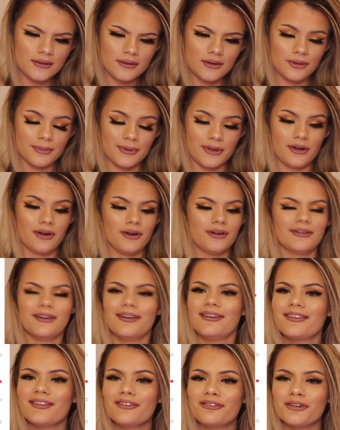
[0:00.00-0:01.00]
Oh my God,
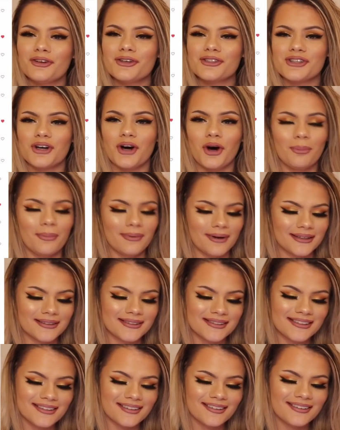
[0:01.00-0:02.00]
the first
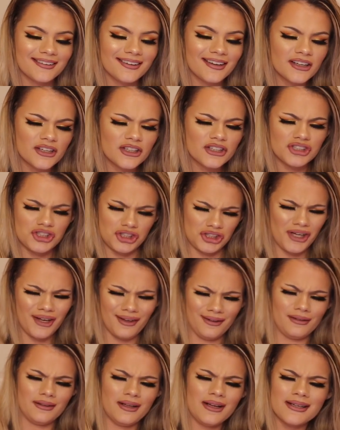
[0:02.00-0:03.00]
comment.
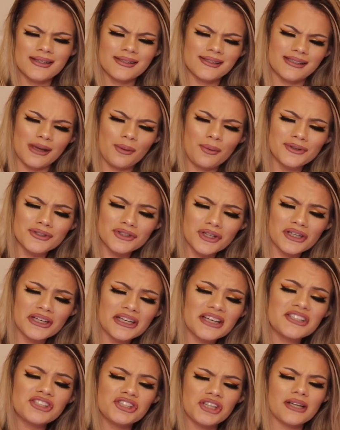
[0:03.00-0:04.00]
Chill, someone's gonna
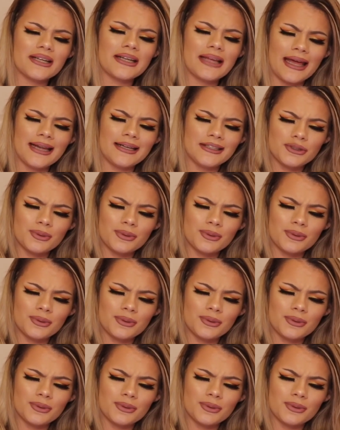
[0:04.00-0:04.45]
legit get